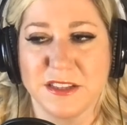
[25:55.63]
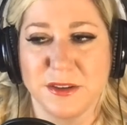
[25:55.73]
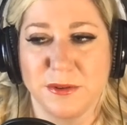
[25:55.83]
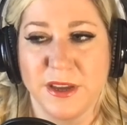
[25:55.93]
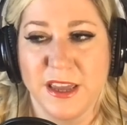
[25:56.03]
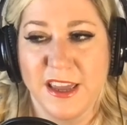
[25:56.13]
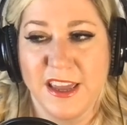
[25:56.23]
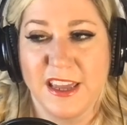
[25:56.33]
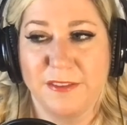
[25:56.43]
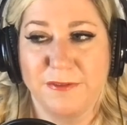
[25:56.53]
So
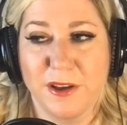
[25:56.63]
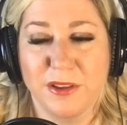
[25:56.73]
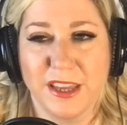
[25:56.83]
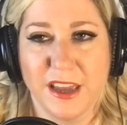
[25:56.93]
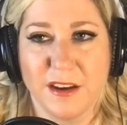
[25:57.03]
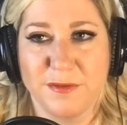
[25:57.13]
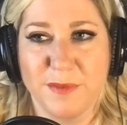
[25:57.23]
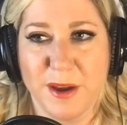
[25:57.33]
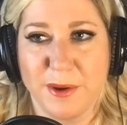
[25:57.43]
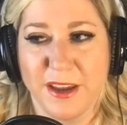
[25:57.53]
it felt like kind of
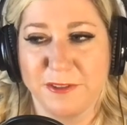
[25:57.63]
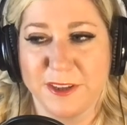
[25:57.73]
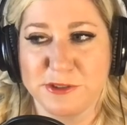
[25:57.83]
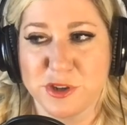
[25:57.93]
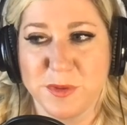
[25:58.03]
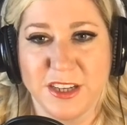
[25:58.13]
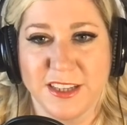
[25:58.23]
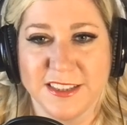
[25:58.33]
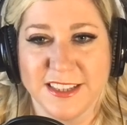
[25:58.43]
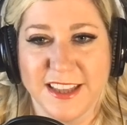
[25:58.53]
my way of
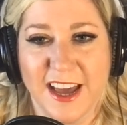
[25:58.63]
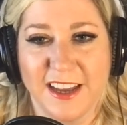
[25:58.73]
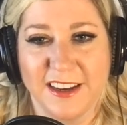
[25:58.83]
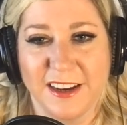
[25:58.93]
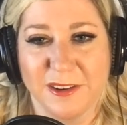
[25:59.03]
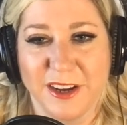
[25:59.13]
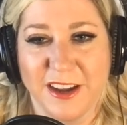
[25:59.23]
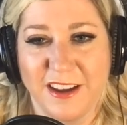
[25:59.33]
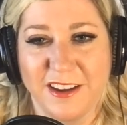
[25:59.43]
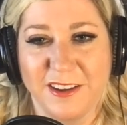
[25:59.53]
contributing to that area